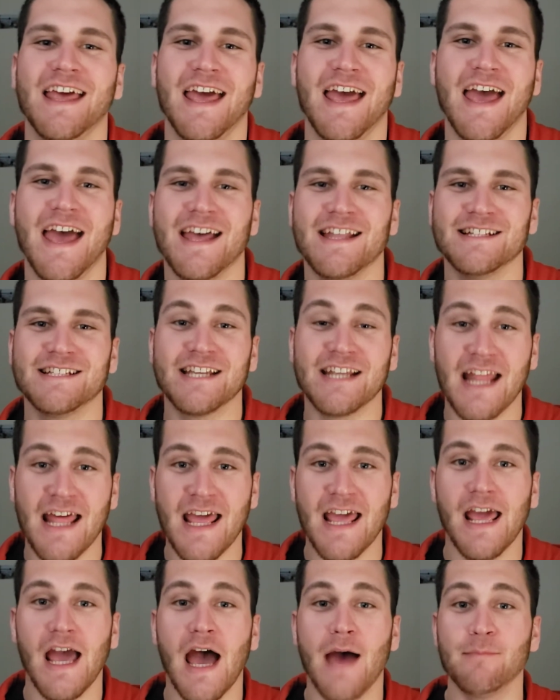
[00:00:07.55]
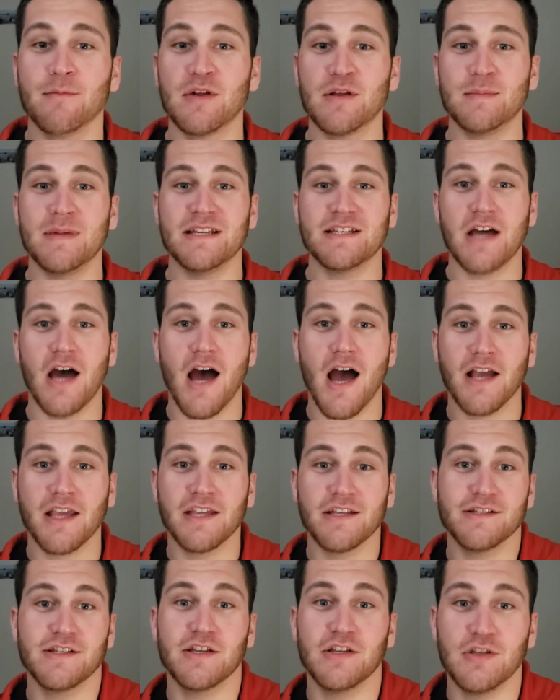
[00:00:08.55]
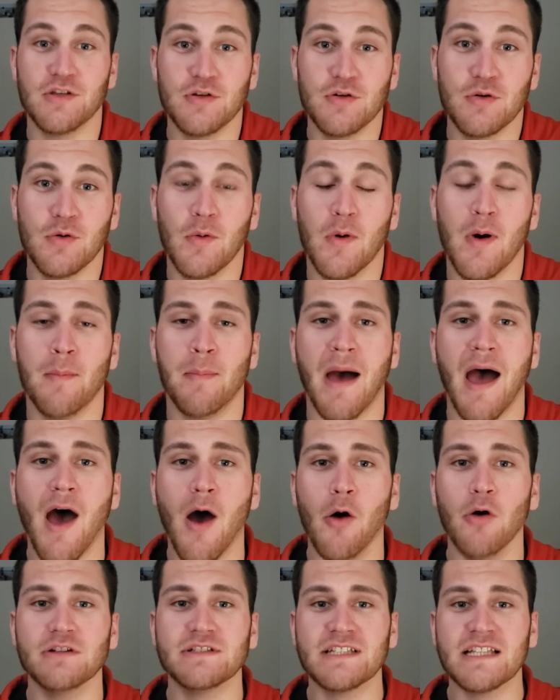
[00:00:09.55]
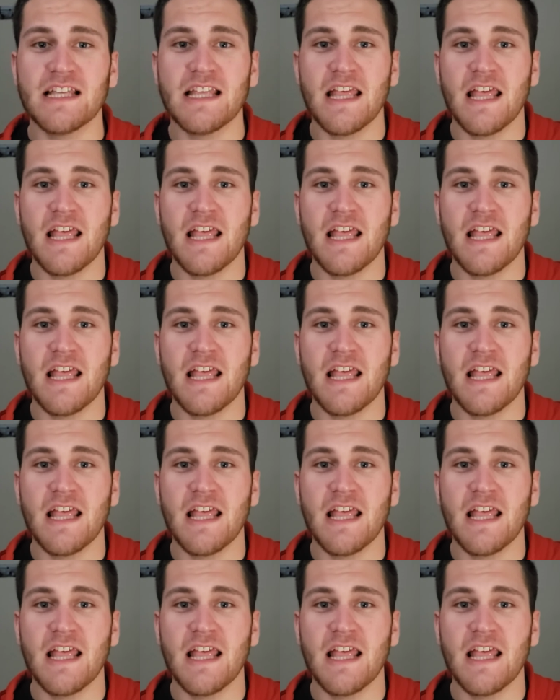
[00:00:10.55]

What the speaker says: and today I'm going to be talking to you about